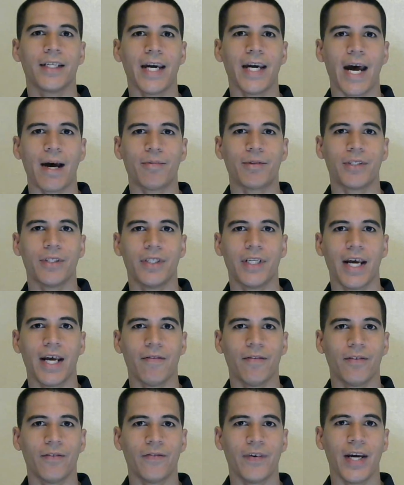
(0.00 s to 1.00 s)
capture
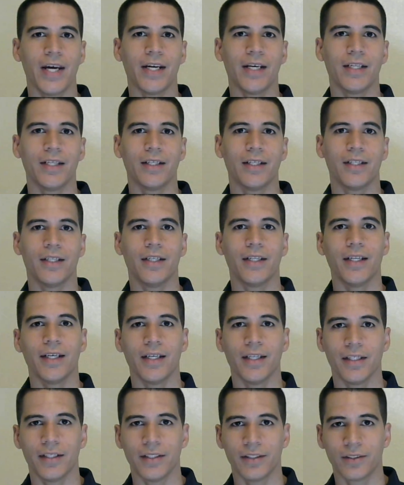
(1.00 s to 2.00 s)
David Fagen
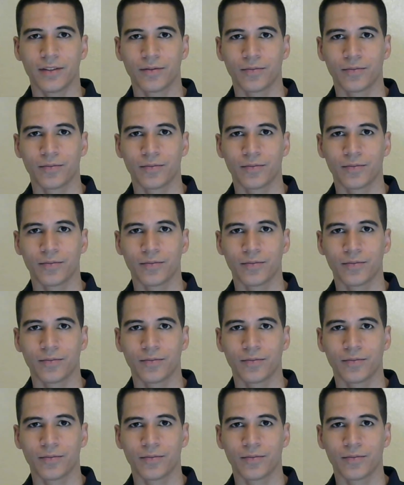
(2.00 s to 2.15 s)
again,